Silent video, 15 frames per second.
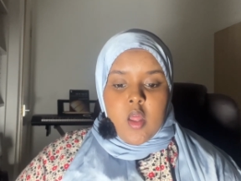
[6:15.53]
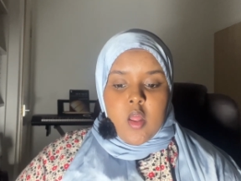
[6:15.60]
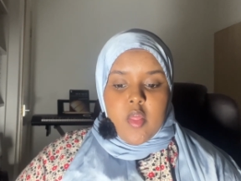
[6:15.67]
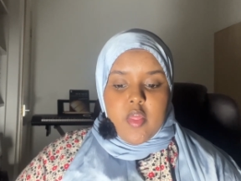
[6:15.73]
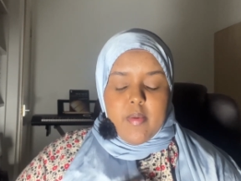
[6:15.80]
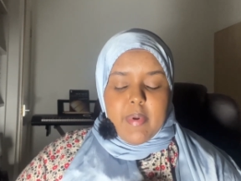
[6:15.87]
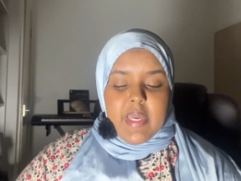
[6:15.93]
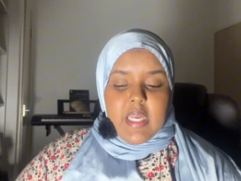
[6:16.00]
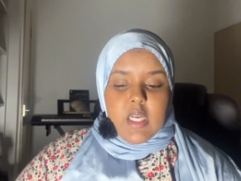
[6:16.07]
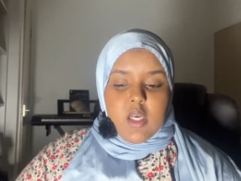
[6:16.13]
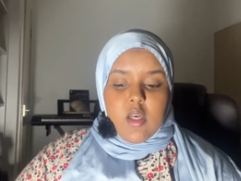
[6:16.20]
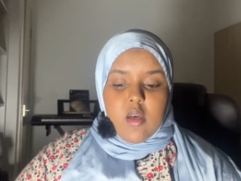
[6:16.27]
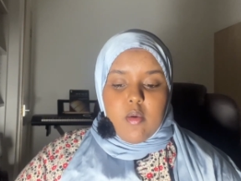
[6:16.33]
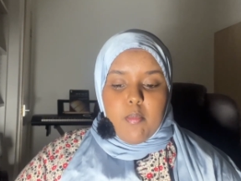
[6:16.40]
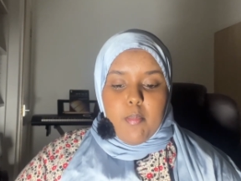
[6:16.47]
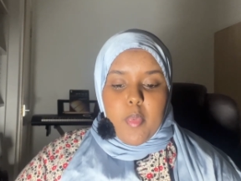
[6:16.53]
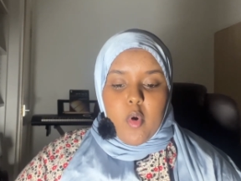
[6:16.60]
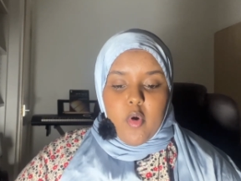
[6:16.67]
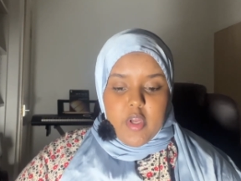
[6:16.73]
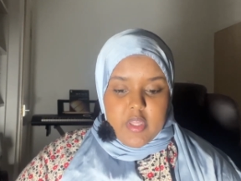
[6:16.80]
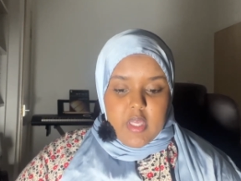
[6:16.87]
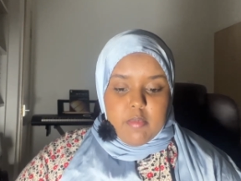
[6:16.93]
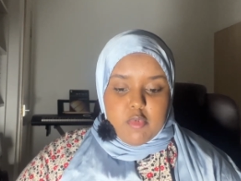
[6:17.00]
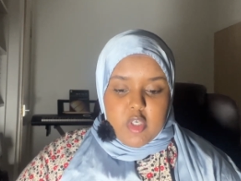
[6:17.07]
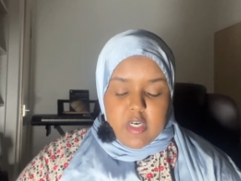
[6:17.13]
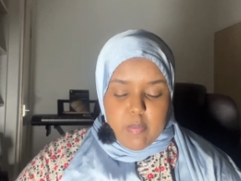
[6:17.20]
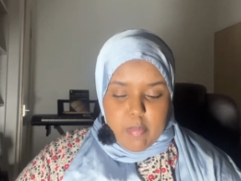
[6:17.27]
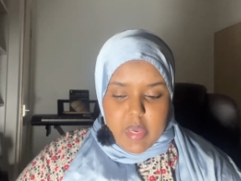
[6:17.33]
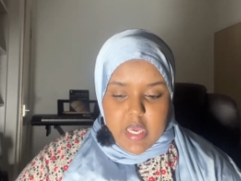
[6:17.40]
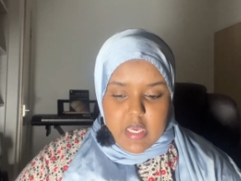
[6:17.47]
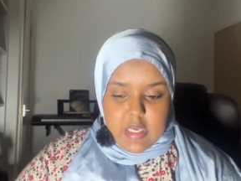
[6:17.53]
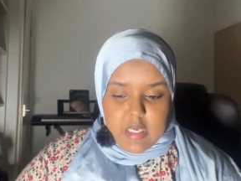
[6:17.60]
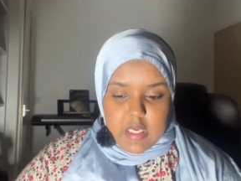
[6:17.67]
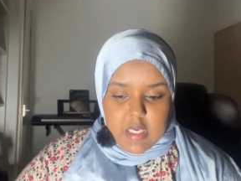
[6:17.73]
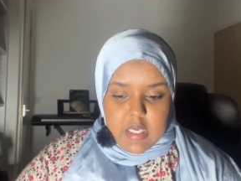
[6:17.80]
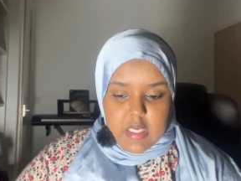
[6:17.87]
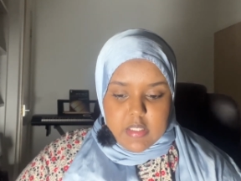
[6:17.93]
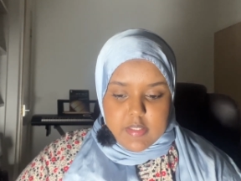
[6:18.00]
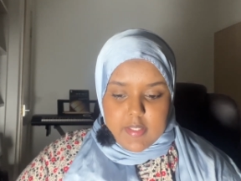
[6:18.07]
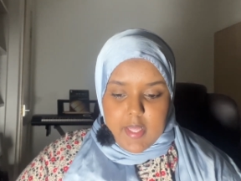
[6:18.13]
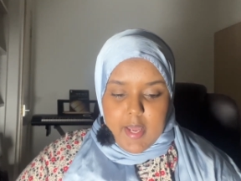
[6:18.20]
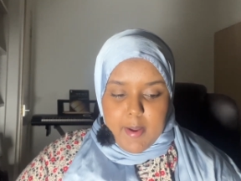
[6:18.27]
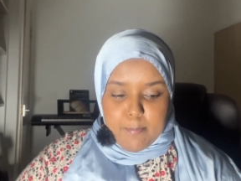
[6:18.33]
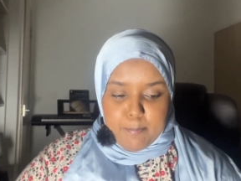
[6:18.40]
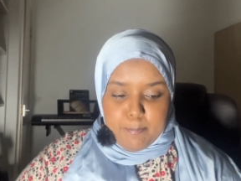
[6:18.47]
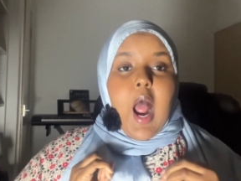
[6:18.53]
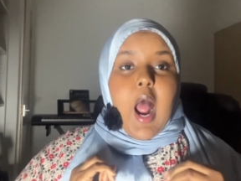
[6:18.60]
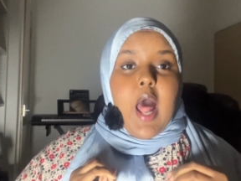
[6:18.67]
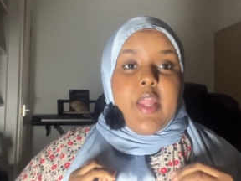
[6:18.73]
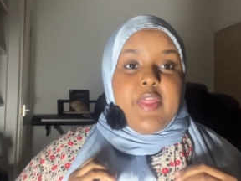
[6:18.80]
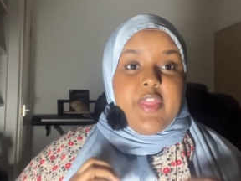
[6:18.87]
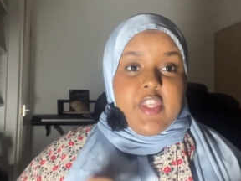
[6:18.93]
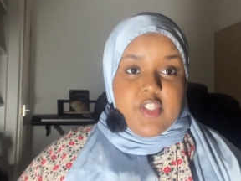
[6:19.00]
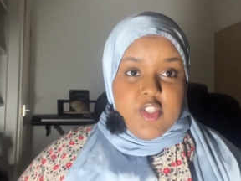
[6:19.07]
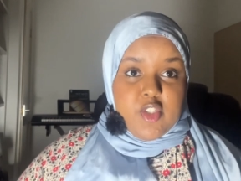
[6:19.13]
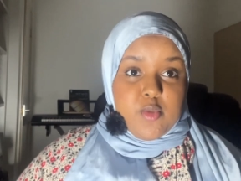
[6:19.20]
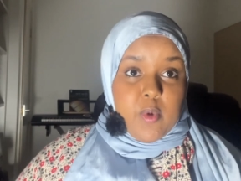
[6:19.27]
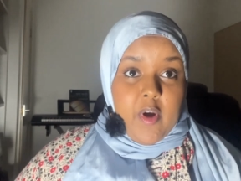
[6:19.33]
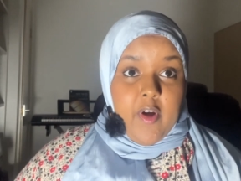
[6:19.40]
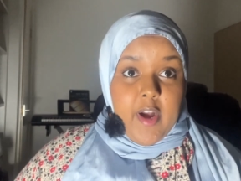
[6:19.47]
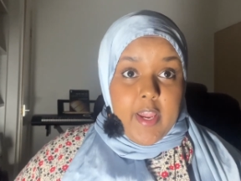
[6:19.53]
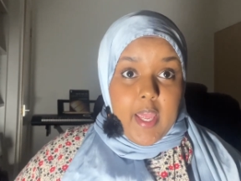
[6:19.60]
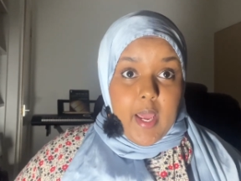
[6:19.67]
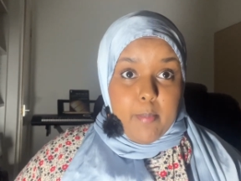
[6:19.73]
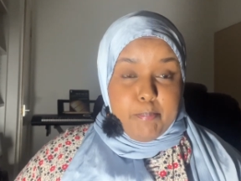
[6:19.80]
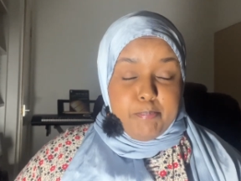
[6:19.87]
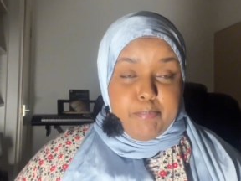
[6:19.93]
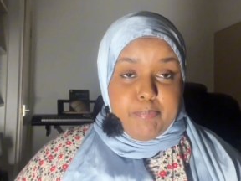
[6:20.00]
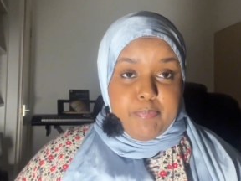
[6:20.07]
the main point that I'm trying to make is that this is where I am.